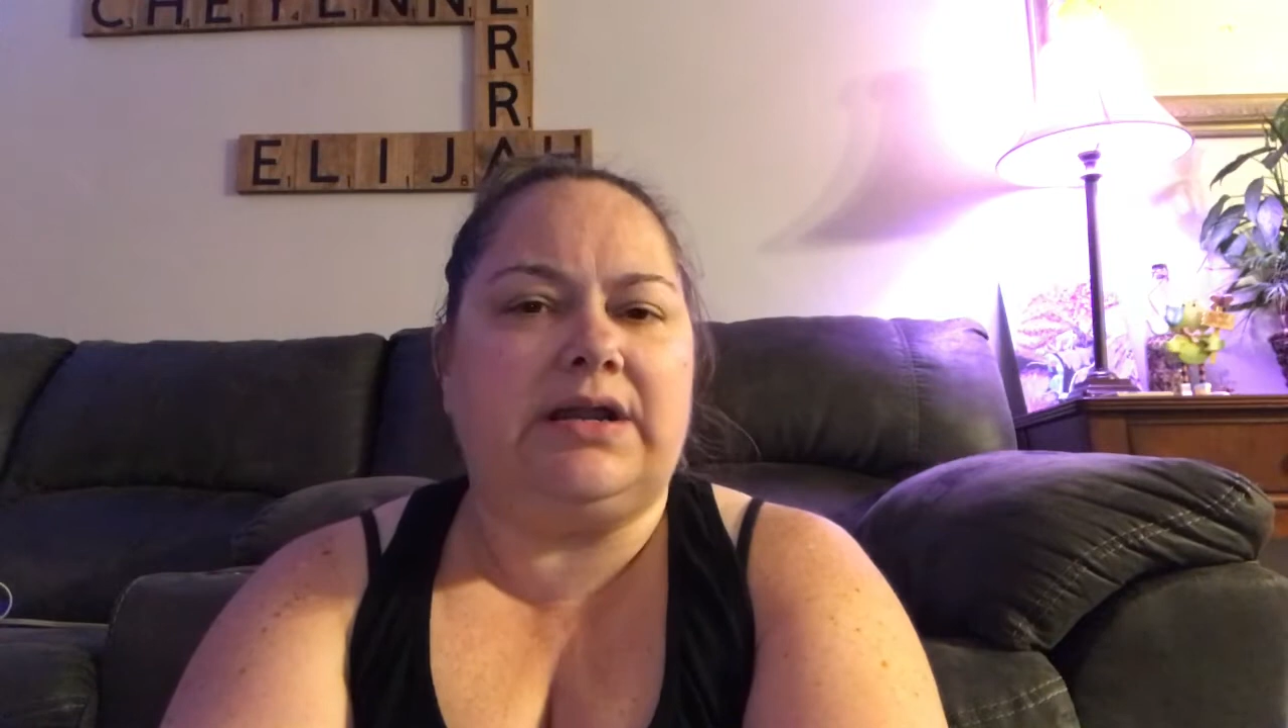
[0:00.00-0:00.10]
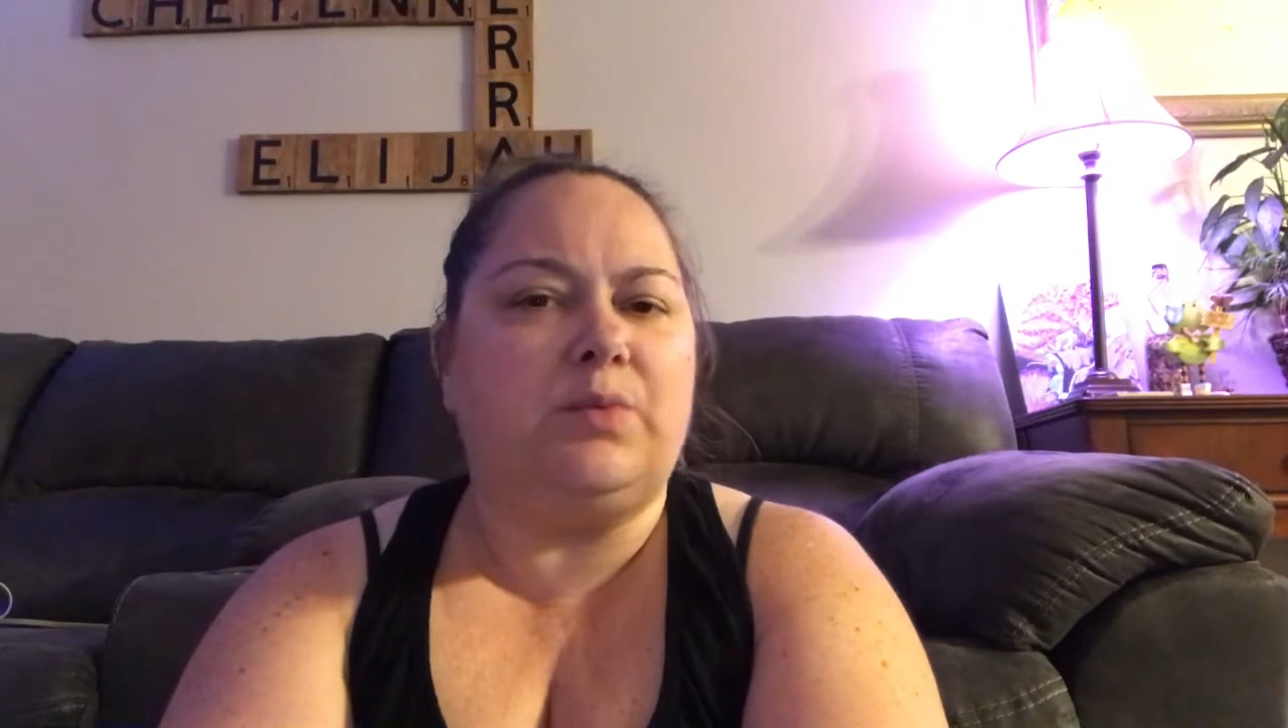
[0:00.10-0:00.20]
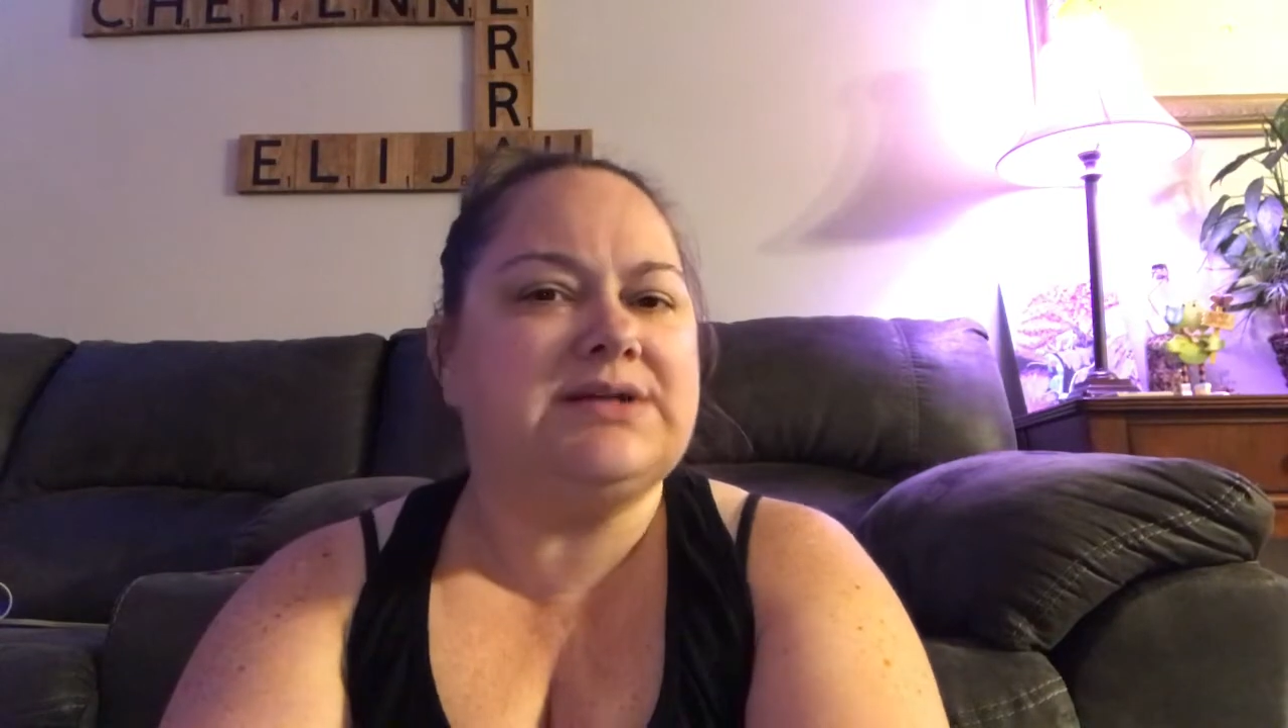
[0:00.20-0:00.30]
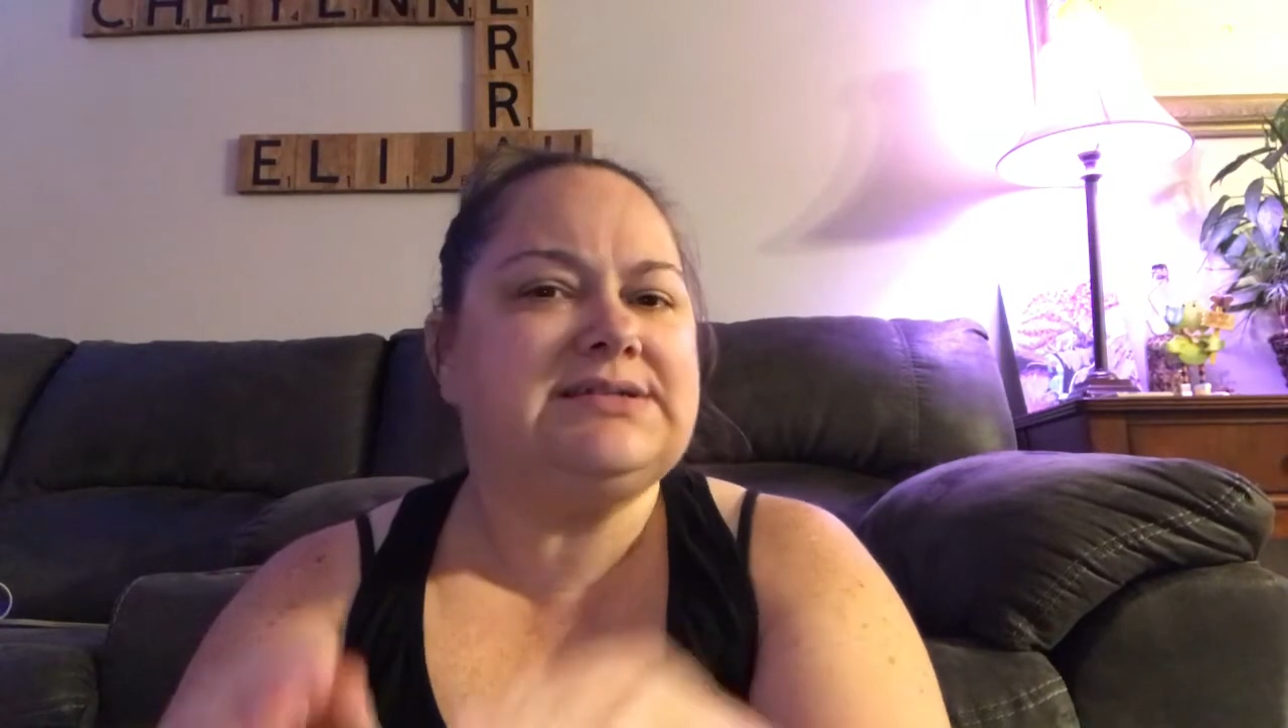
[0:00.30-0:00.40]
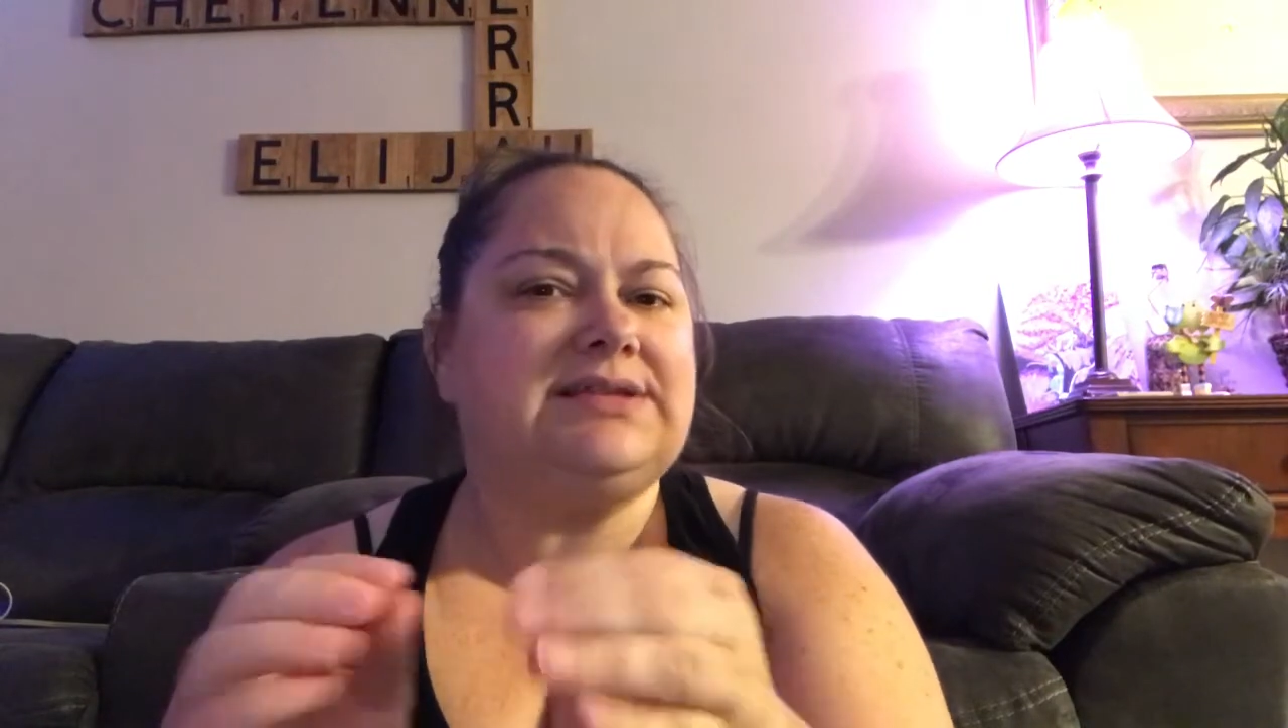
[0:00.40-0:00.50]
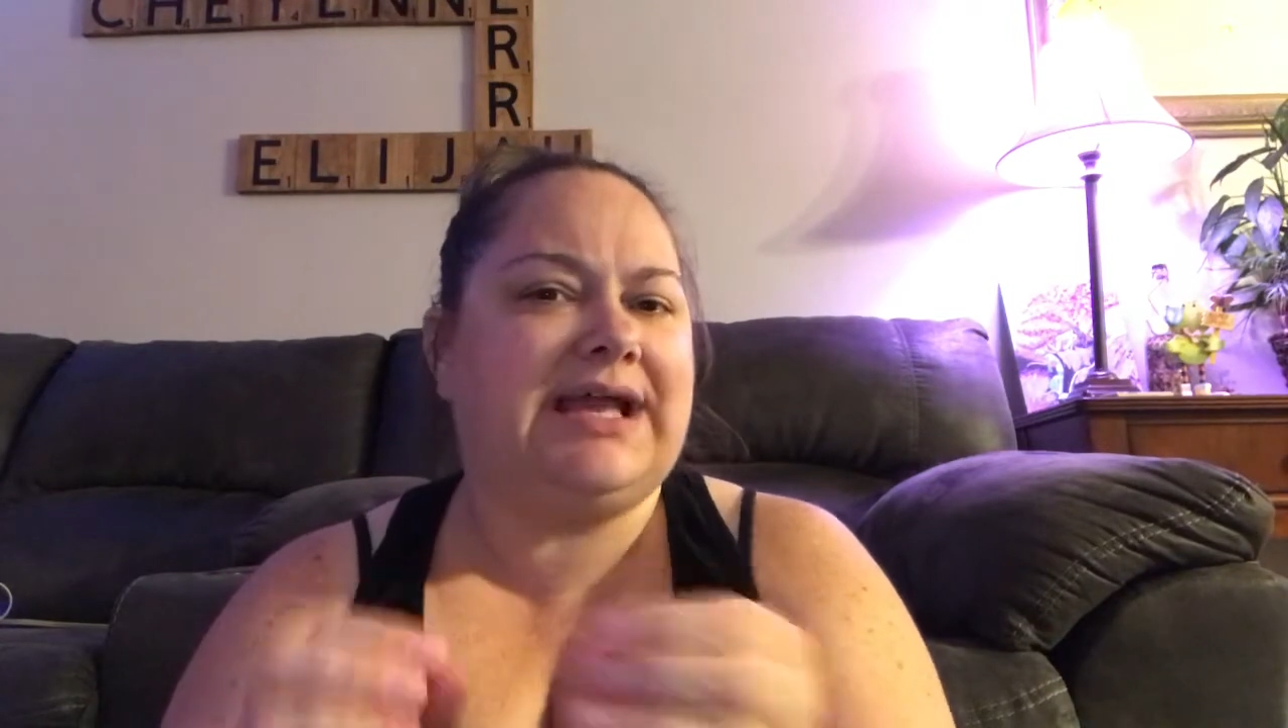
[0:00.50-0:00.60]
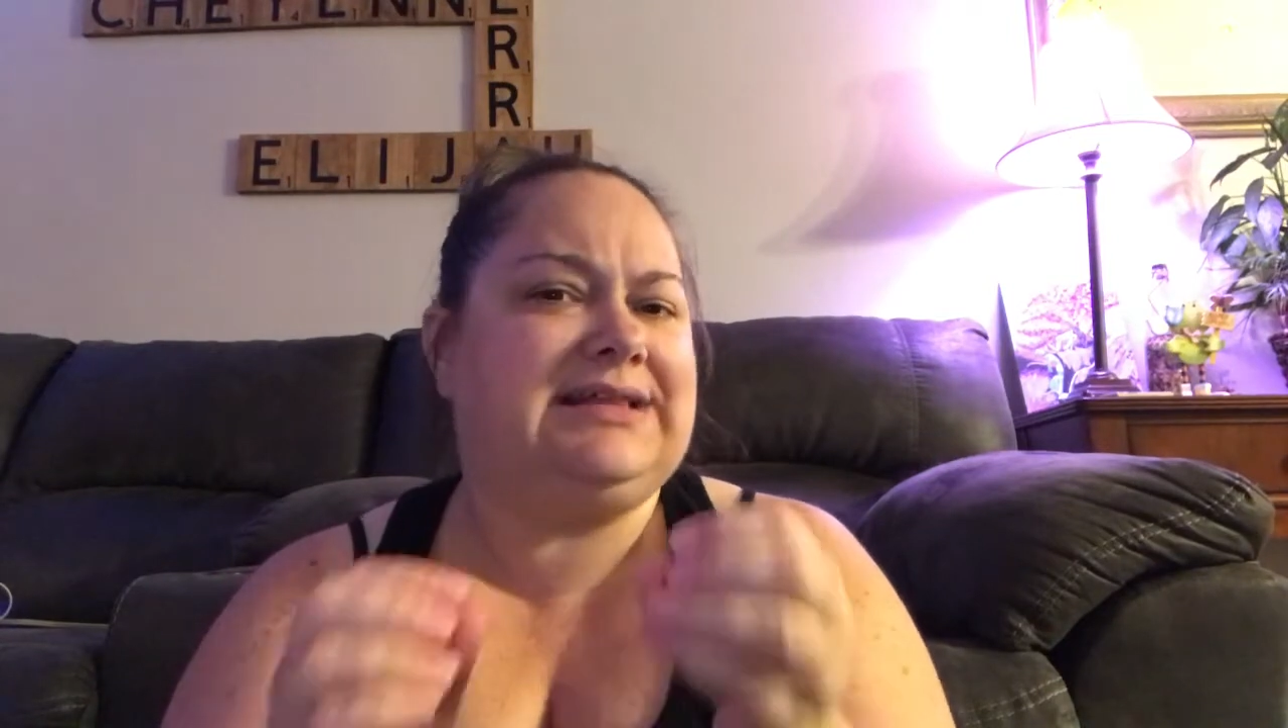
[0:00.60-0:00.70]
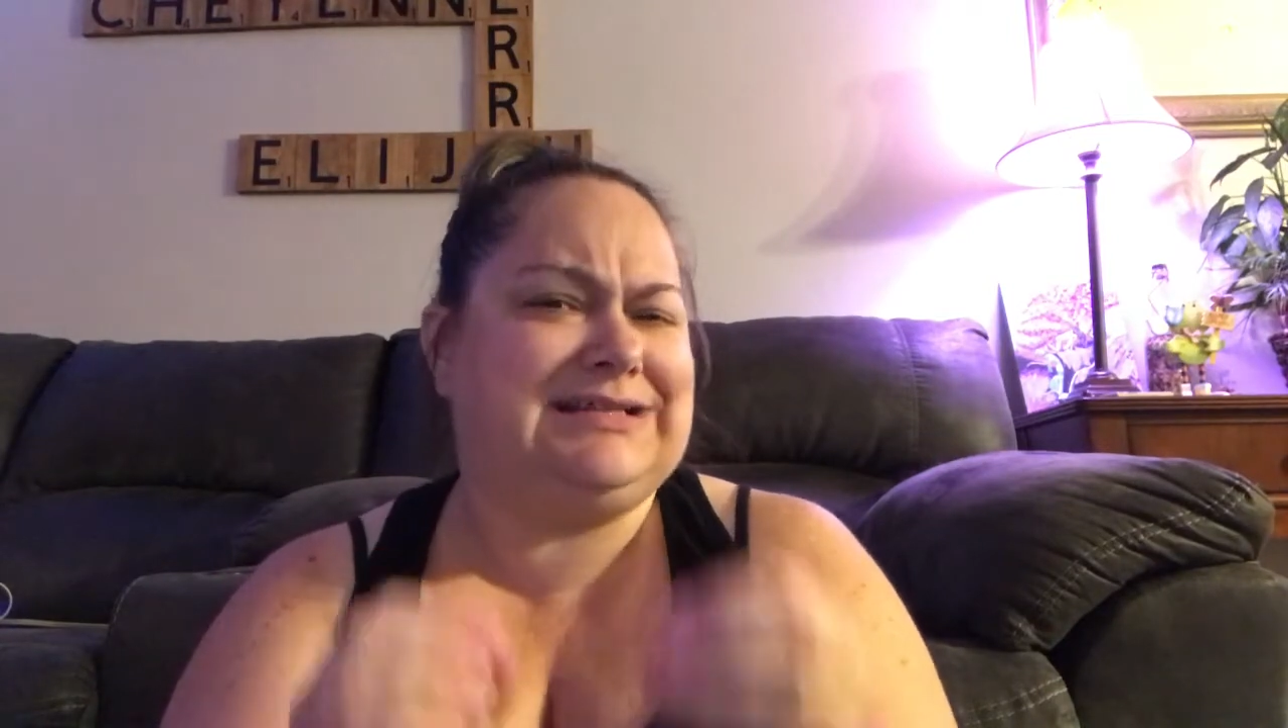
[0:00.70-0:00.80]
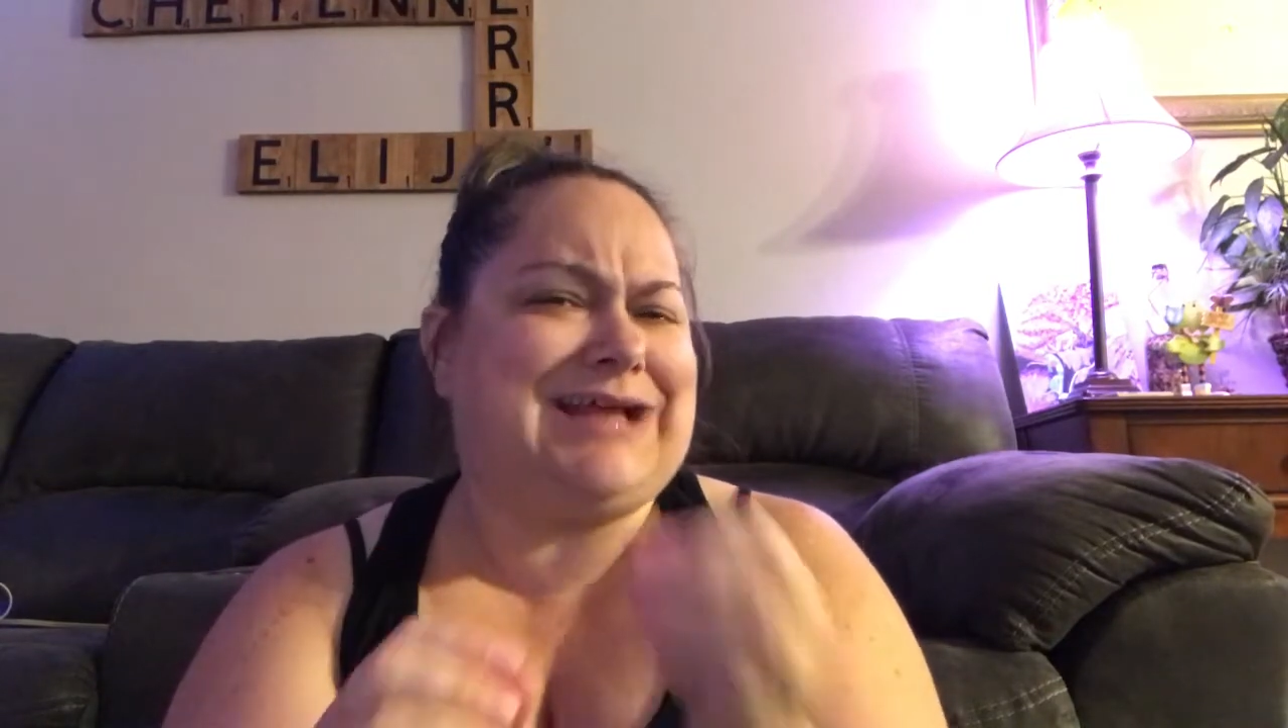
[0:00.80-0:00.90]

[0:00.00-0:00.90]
It wasn't like the